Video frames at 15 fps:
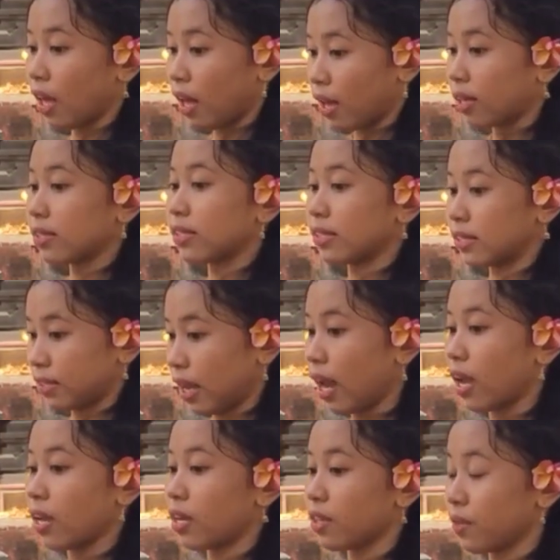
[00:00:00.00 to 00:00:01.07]
has
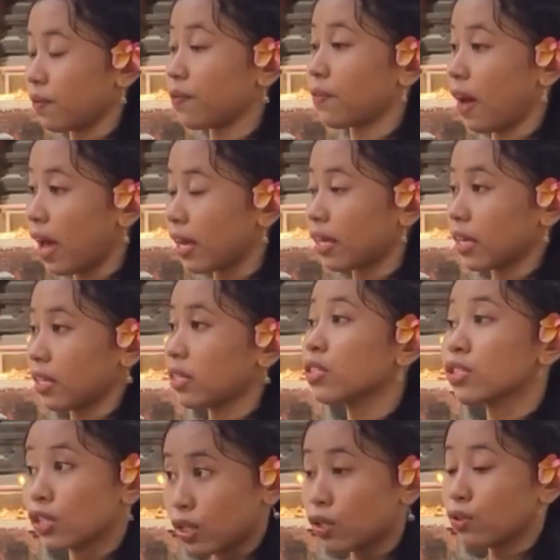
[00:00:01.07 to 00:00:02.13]
died in the fight in
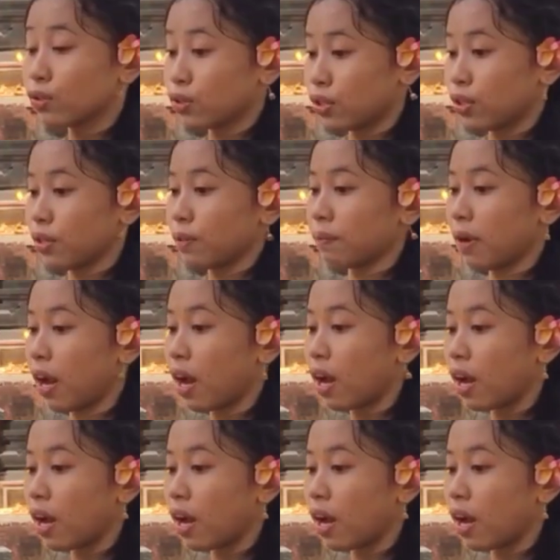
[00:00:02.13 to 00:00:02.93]
Telutrima.